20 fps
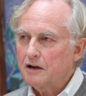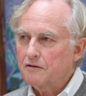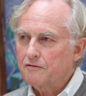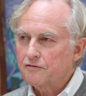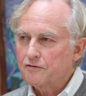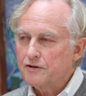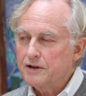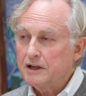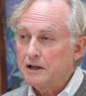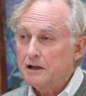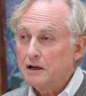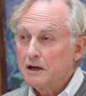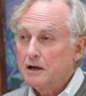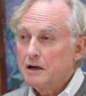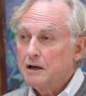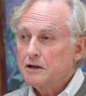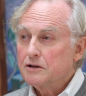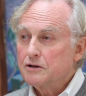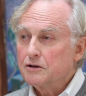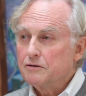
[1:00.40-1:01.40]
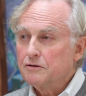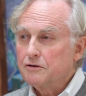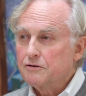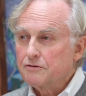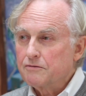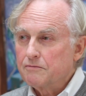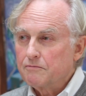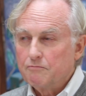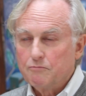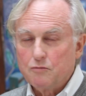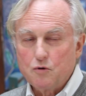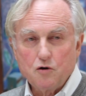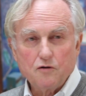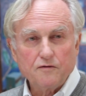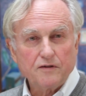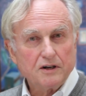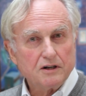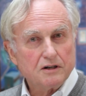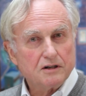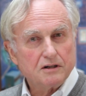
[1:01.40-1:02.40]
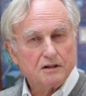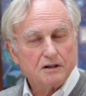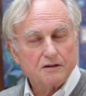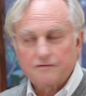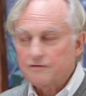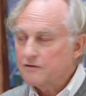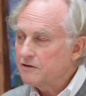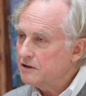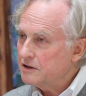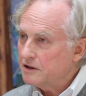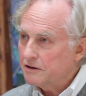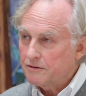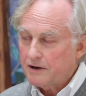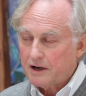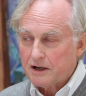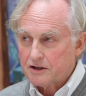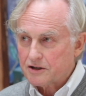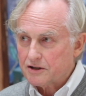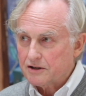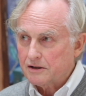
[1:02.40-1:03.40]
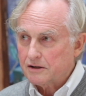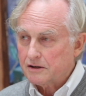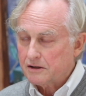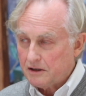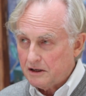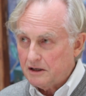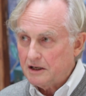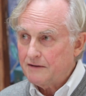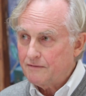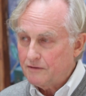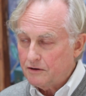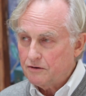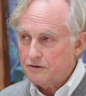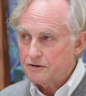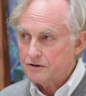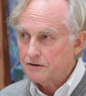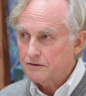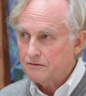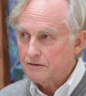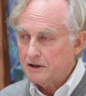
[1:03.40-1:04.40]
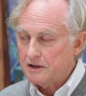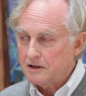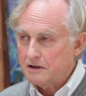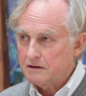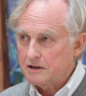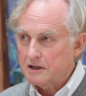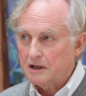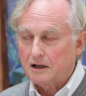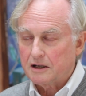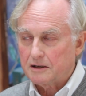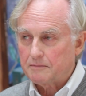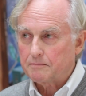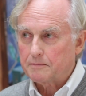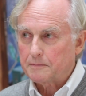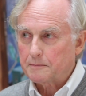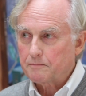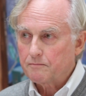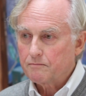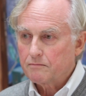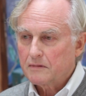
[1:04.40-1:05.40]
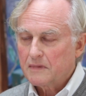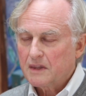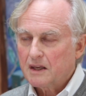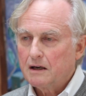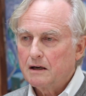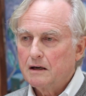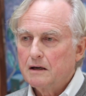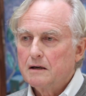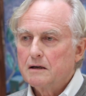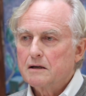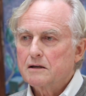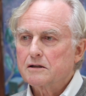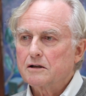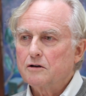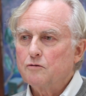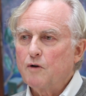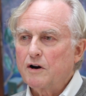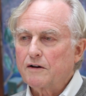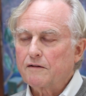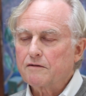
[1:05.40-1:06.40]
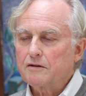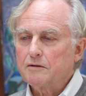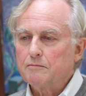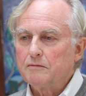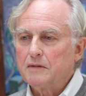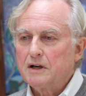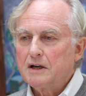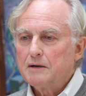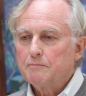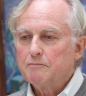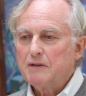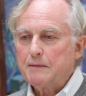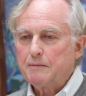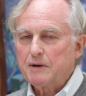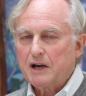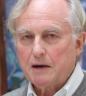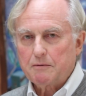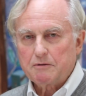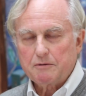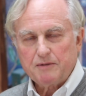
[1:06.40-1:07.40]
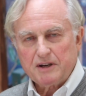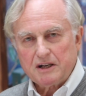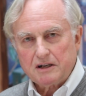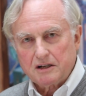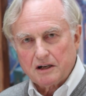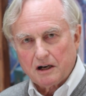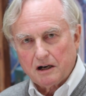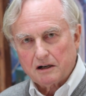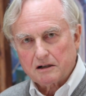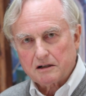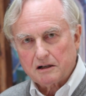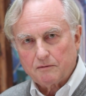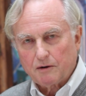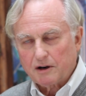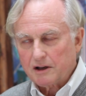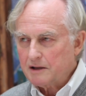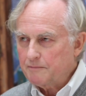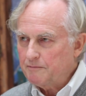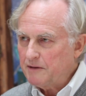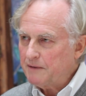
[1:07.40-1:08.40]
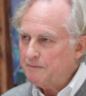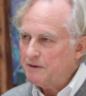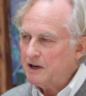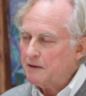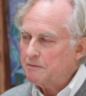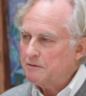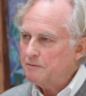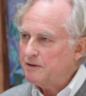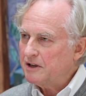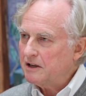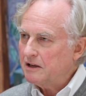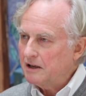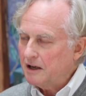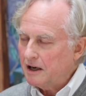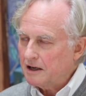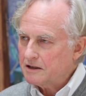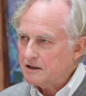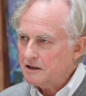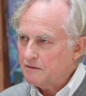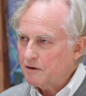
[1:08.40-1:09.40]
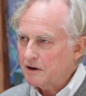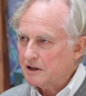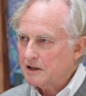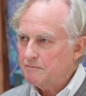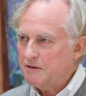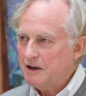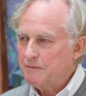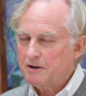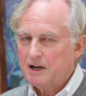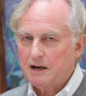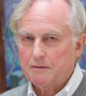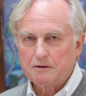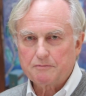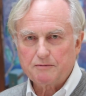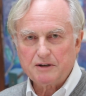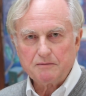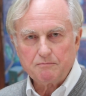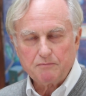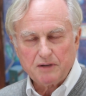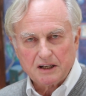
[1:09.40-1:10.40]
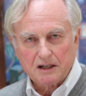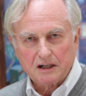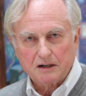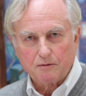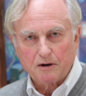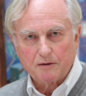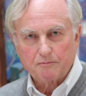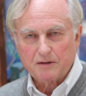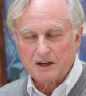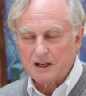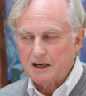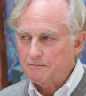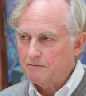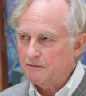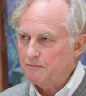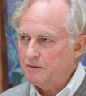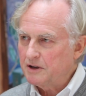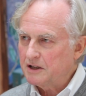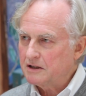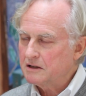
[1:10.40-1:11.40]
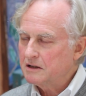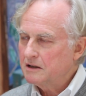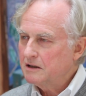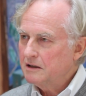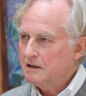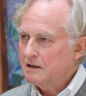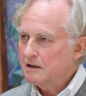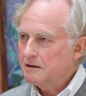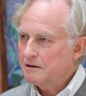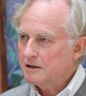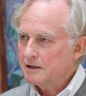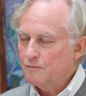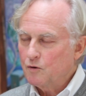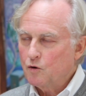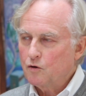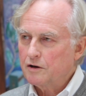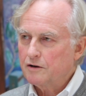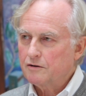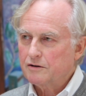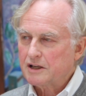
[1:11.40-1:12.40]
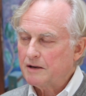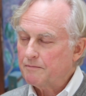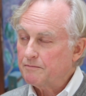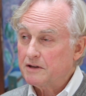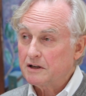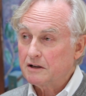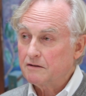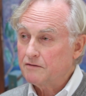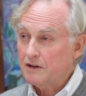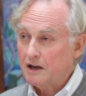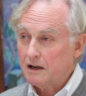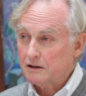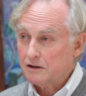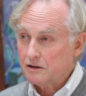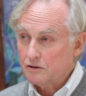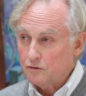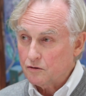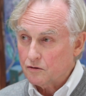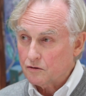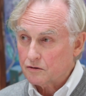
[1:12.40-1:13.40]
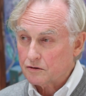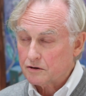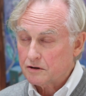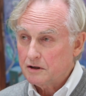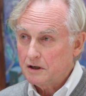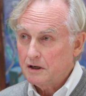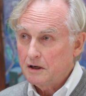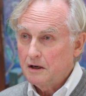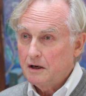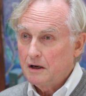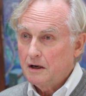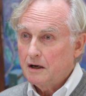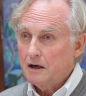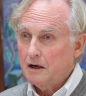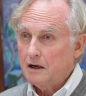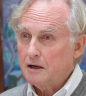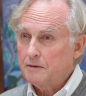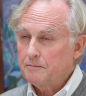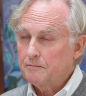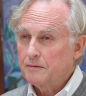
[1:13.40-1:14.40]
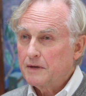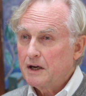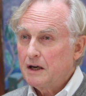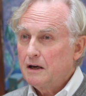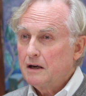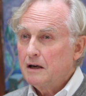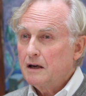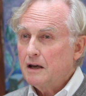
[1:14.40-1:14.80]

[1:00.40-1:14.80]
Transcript: are now free to move in different directions in evolutionary time. So one of them may become a bit darker, one of them may become a bit lighter, one of them may become a bit bigger, one became a bit smaller or something of that sort. Um,